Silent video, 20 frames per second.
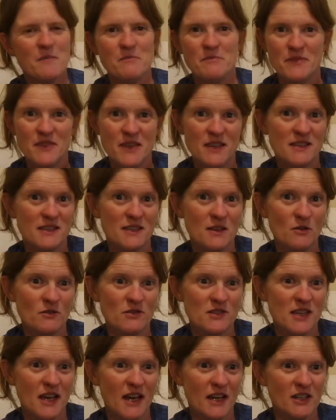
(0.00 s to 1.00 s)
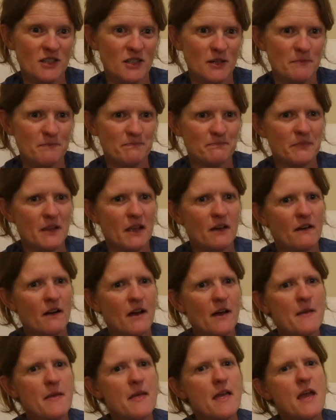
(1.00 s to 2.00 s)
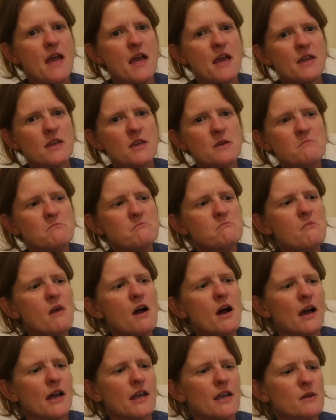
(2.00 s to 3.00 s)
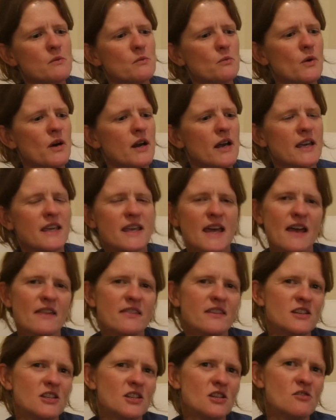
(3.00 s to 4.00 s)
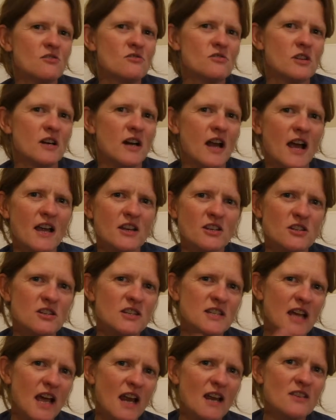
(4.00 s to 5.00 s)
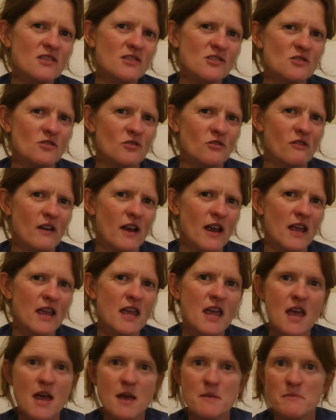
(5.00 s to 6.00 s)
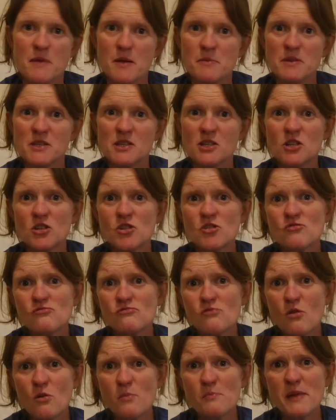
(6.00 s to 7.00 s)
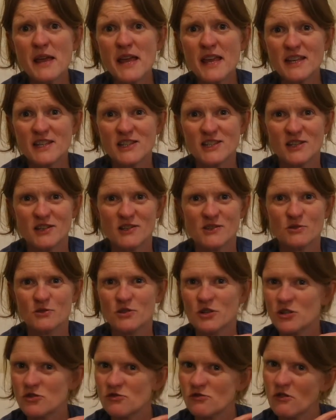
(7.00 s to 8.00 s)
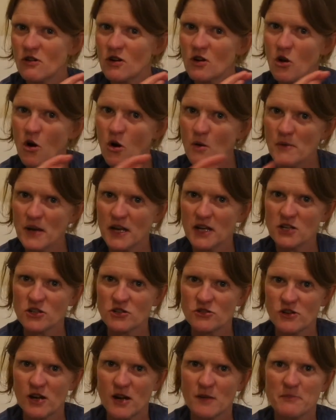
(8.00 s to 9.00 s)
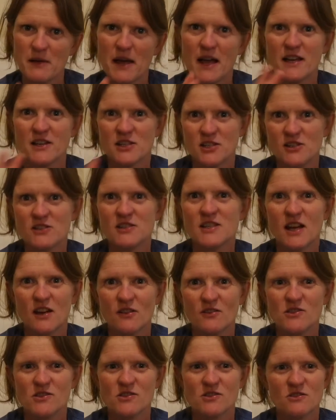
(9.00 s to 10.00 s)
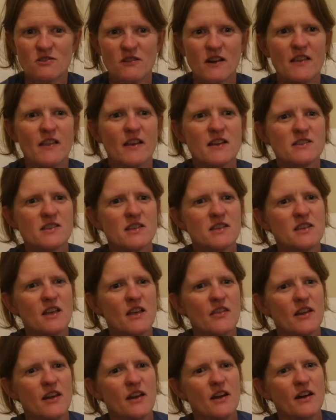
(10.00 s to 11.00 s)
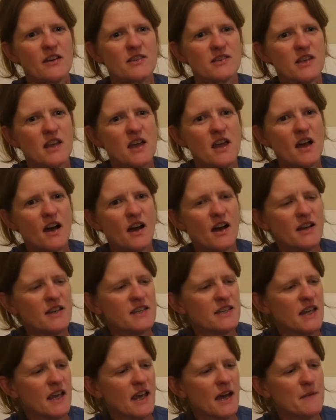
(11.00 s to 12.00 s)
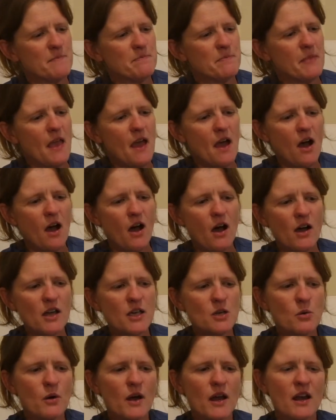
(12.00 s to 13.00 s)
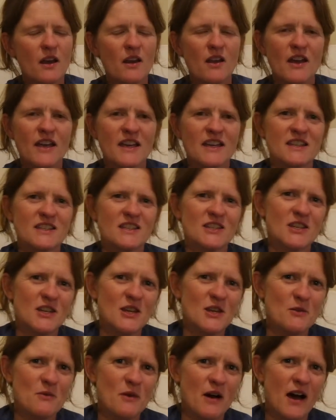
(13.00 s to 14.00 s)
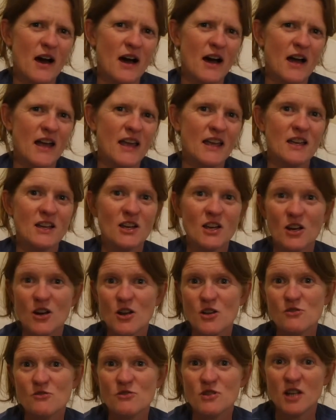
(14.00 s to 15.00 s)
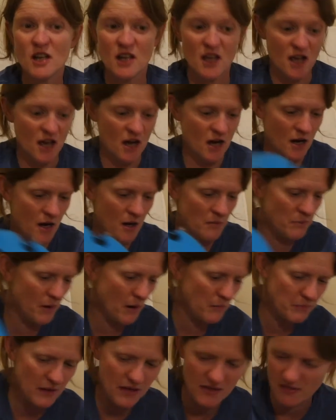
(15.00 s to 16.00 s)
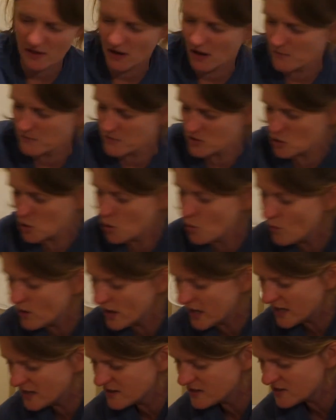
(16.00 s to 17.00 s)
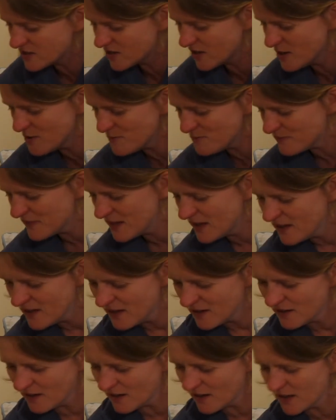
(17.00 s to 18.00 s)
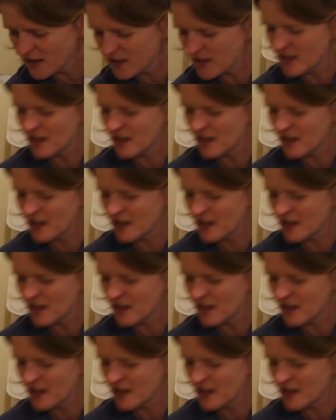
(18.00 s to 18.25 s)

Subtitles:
this little section. All right. You might want to get the children, as you tell a story, maybe to draw pictures or to draw a comic strip as you tell the story. That's another nice idea. I quite like to include a puppet that I'm talking to, like